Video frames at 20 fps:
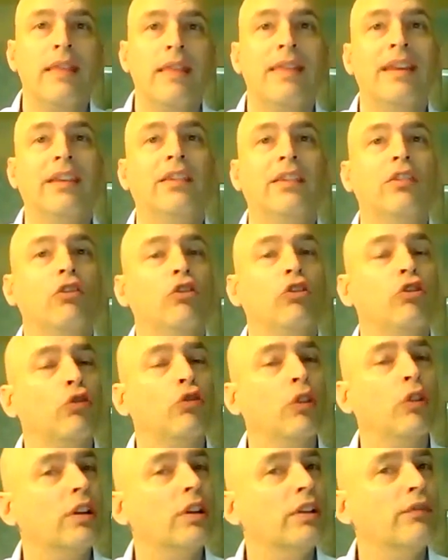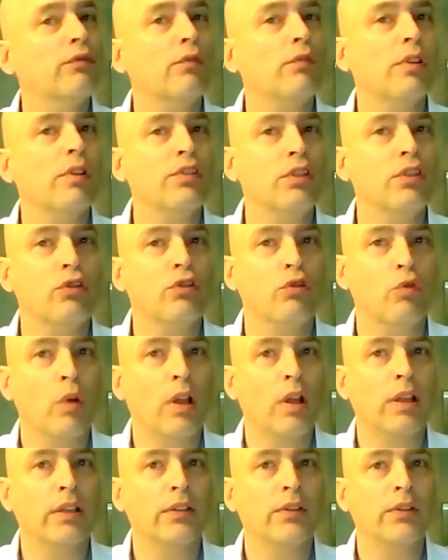This is strictly for residential
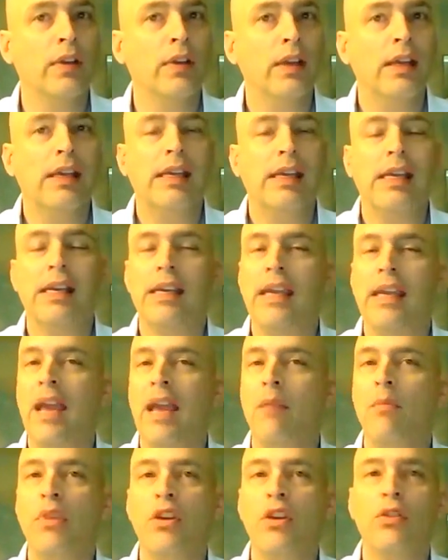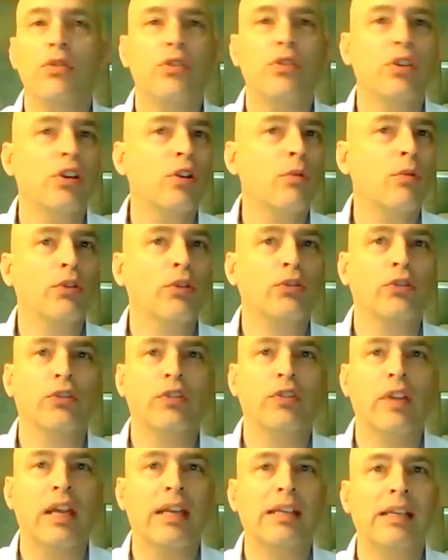dwellings. It can't be used in a commercial
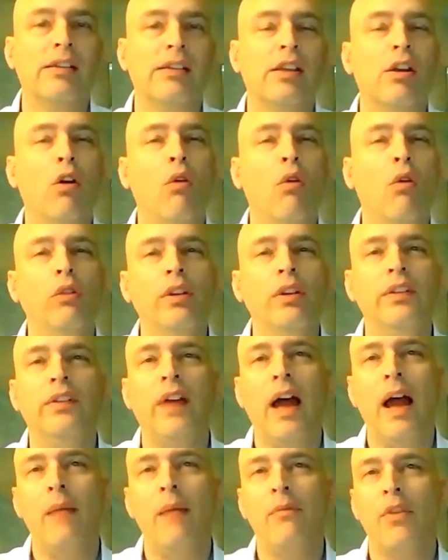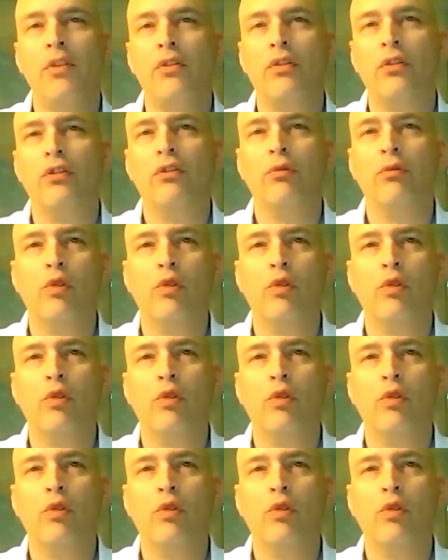setting. The only time that there's some